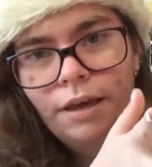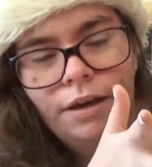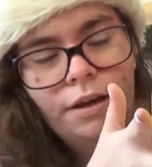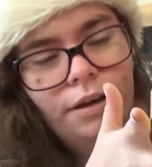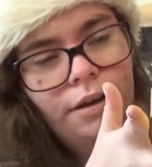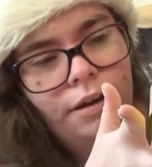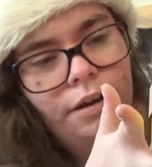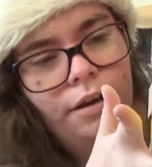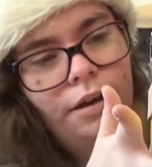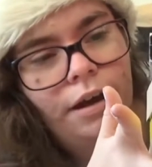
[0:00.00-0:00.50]

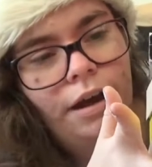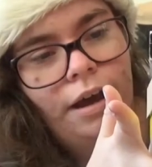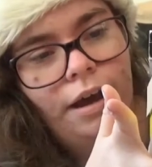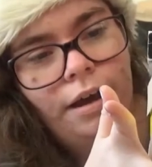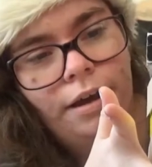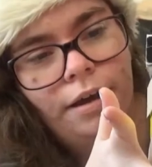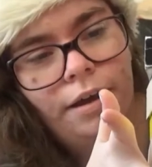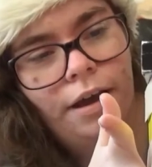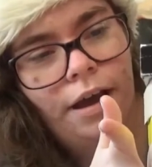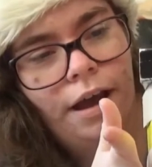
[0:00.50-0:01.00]
I
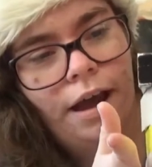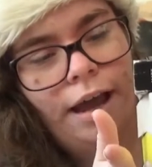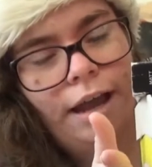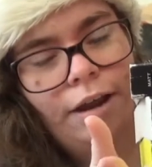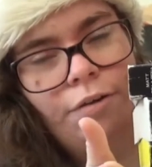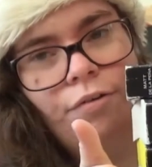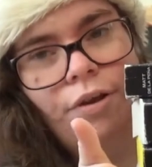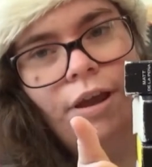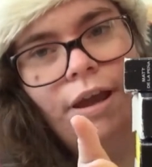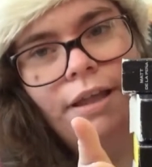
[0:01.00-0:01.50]

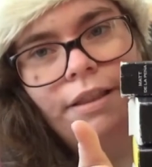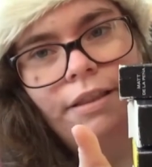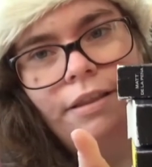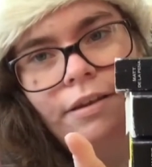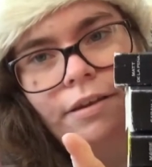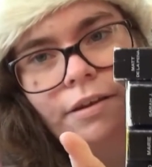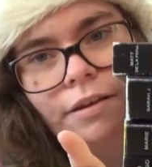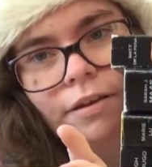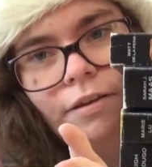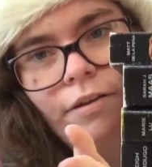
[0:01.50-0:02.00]
read
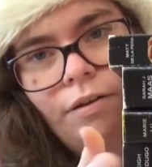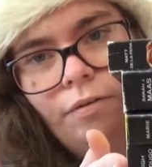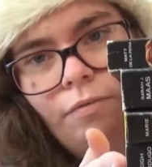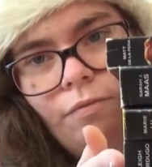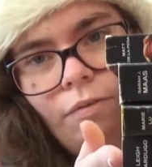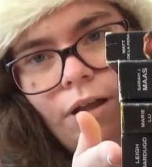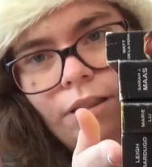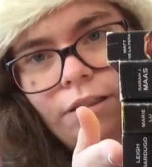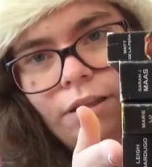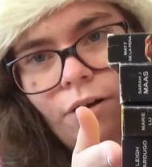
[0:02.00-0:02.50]

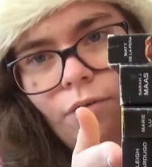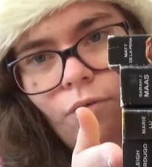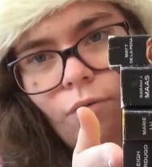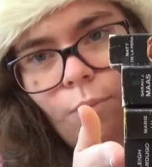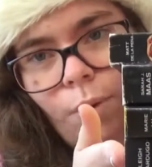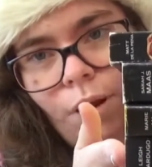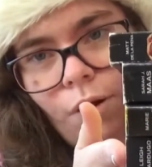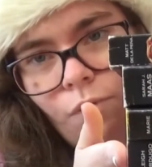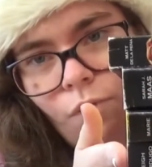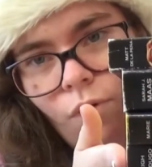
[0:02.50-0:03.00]
Wonder
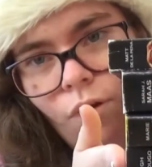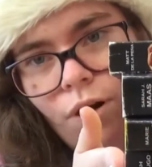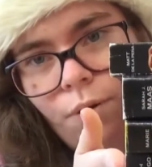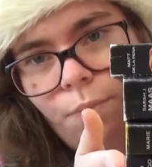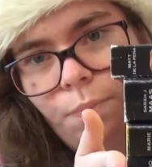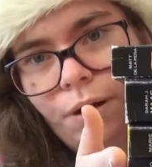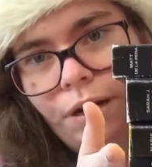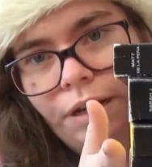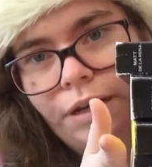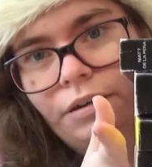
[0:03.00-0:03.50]
Woman,
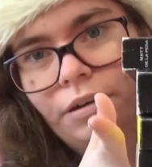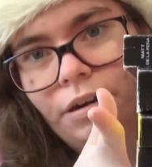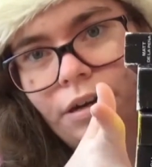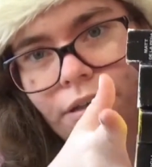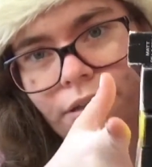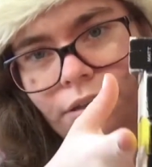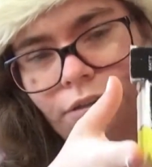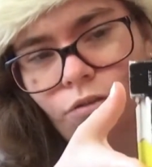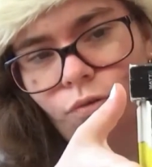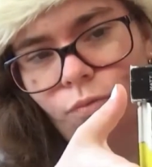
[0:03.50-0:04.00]
Warbringer
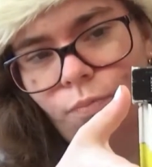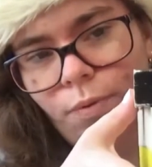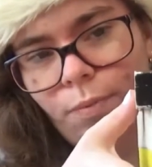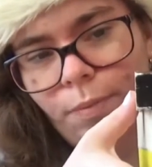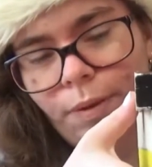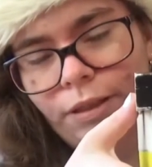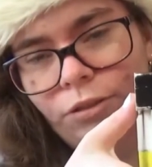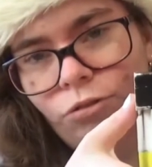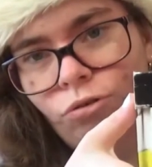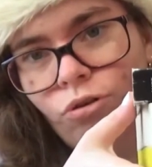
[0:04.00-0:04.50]
and
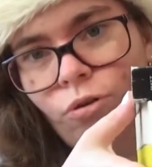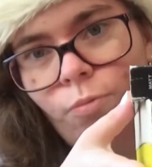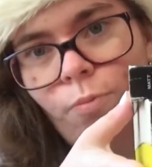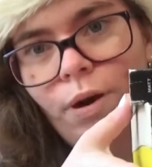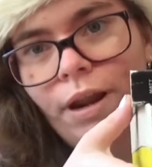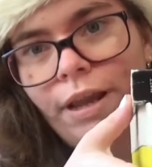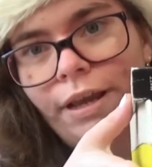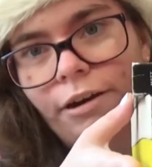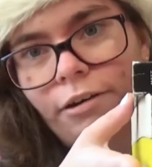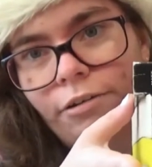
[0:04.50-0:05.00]
Superman,
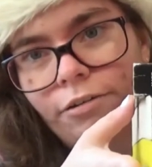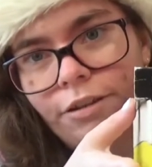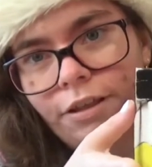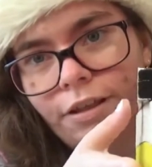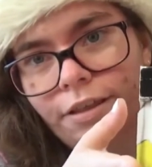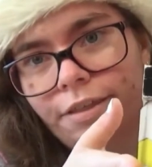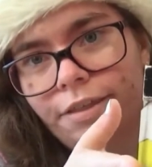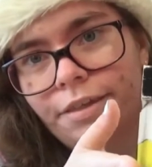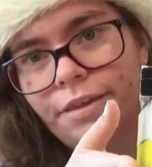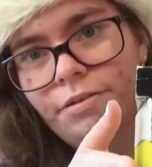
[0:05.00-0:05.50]
Dawnbreaker
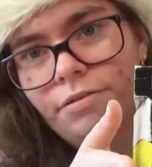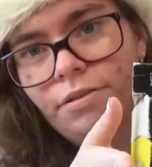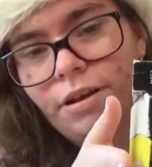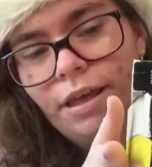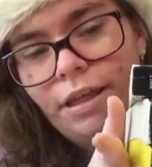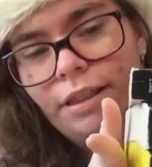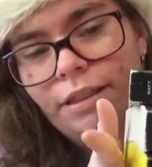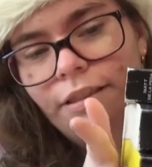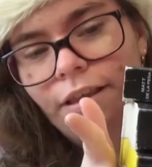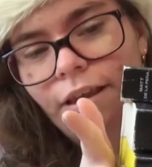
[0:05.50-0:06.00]
this year,
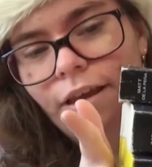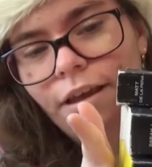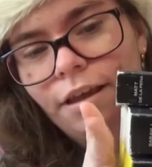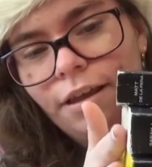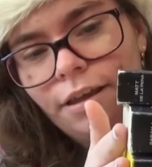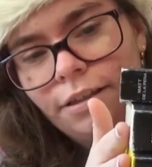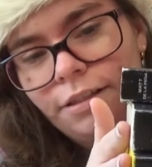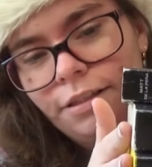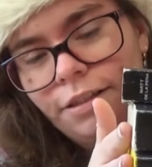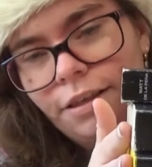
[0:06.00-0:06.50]
and
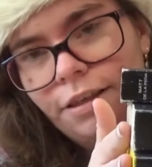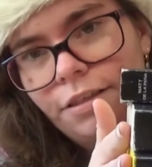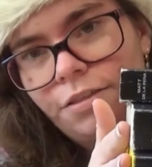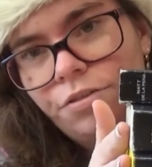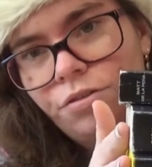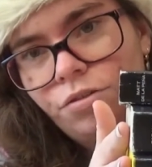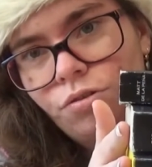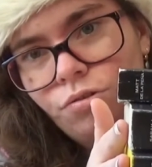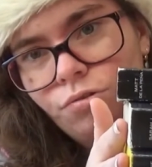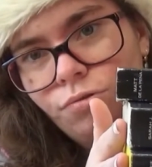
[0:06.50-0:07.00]

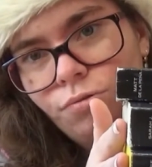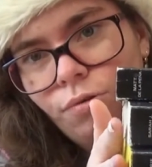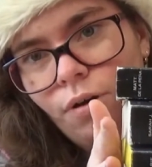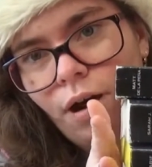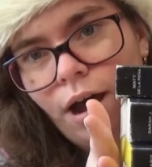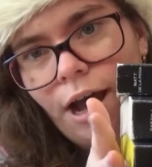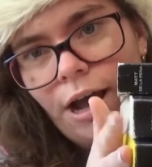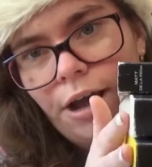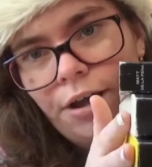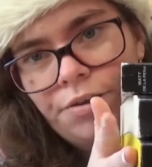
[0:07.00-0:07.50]
these two
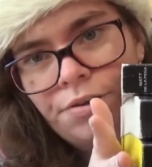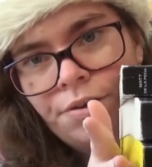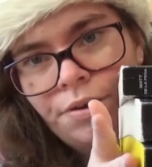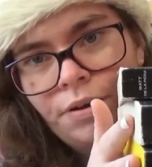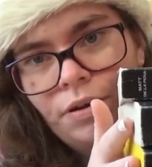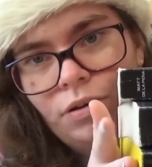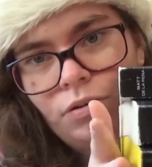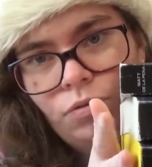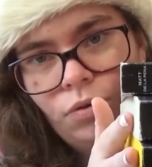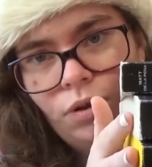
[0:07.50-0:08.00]
I
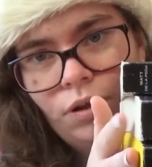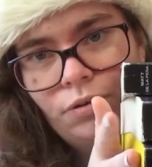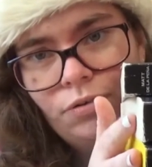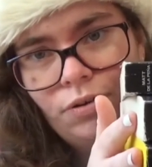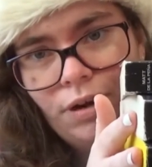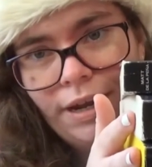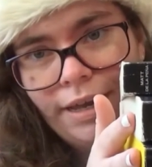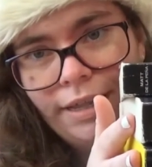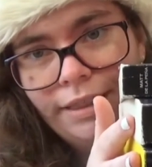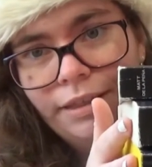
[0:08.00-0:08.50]

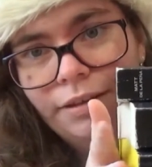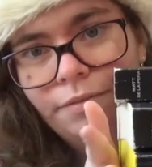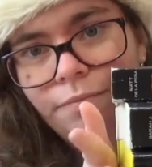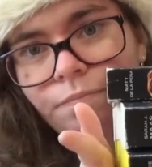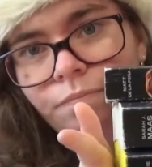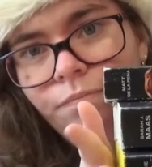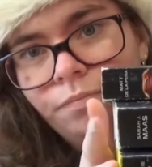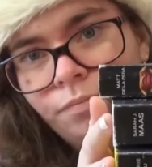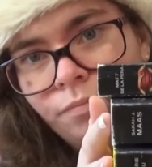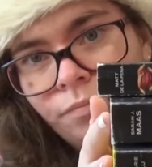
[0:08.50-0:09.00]
reread.
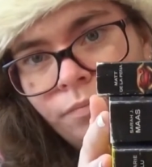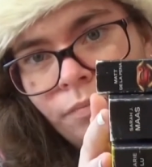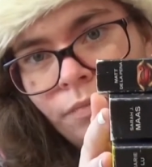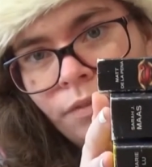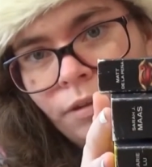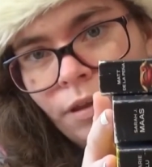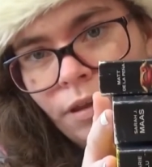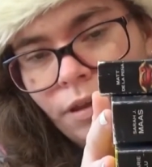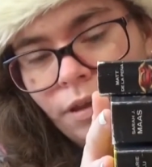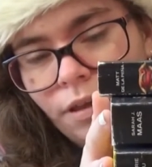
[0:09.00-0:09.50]

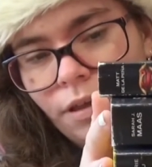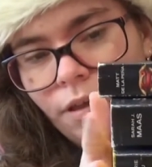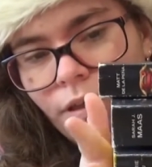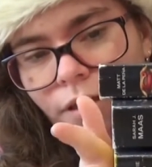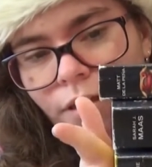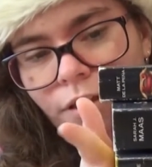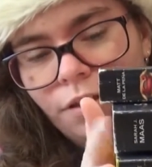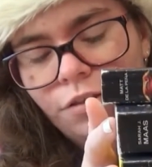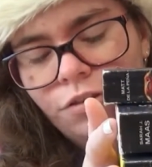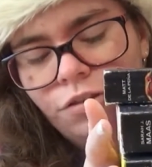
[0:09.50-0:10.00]

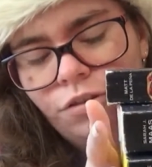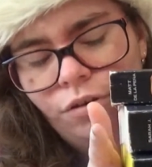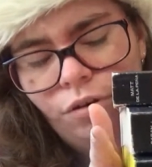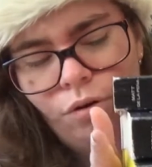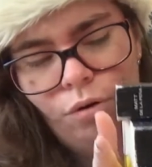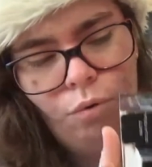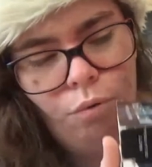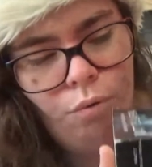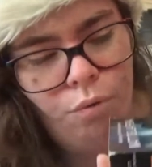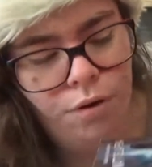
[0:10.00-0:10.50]

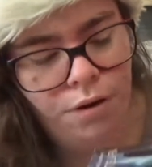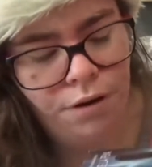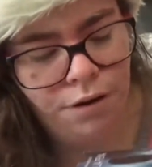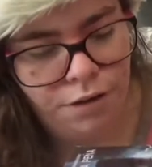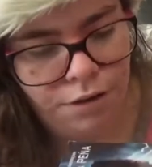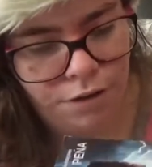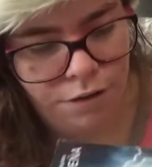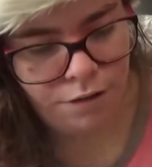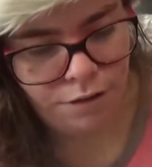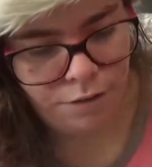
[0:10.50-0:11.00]
So,
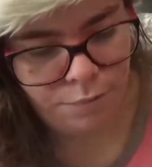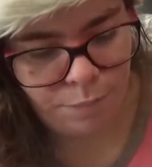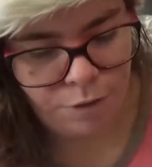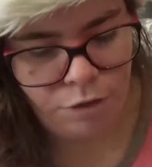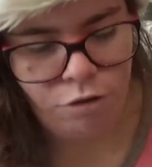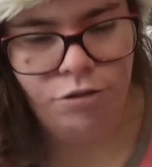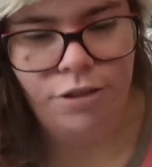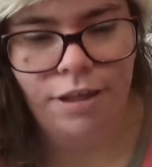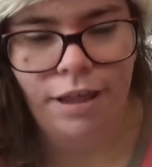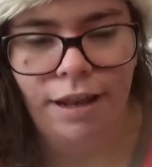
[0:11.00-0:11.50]

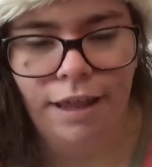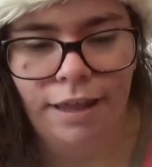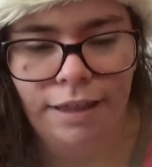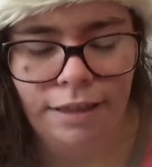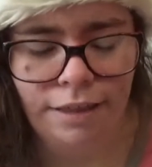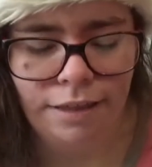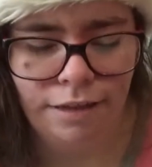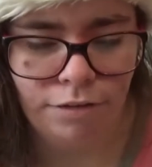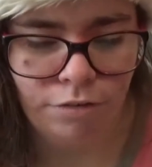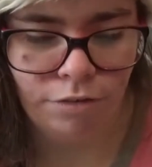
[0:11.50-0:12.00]
because I
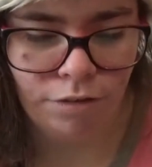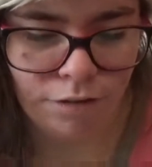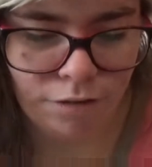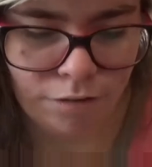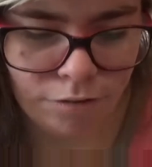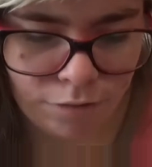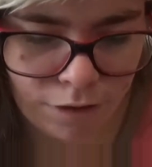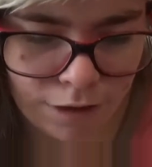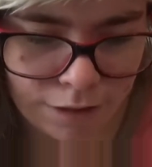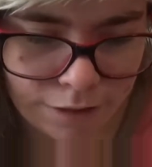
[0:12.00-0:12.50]

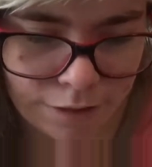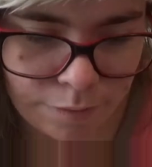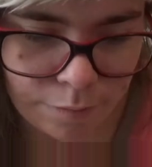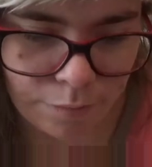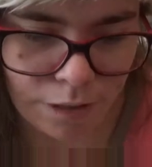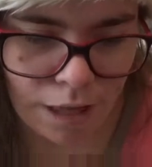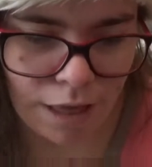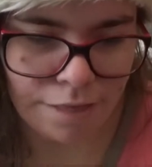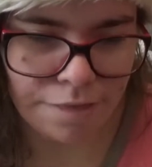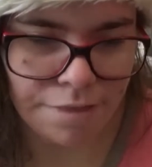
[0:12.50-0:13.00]
read them
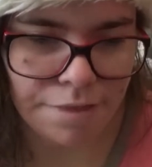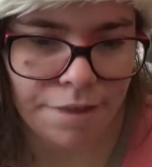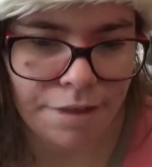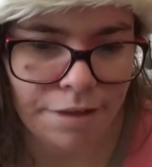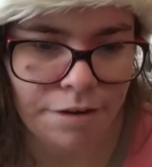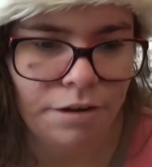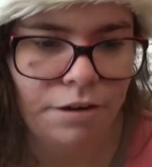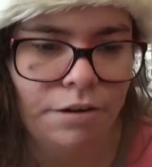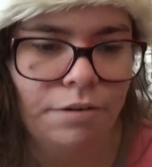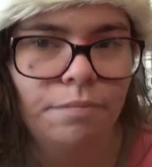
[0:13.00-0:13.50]
last
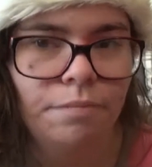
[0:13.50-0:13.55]
year.